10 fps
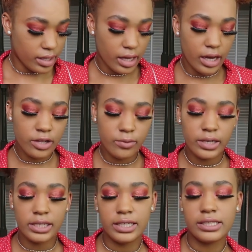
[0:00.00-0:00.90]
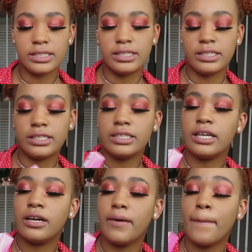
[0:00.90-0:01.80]
The other one is
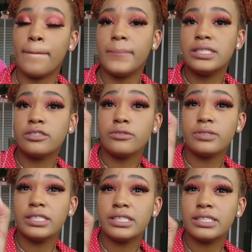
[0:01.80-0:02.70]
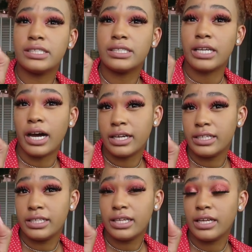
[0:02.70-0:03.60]
the Mystery
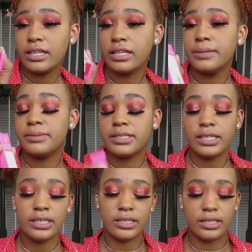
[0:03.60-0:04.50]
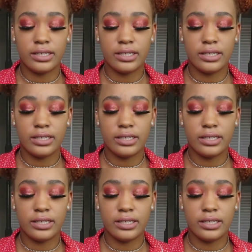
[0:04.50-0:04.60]
Stocking lipstick.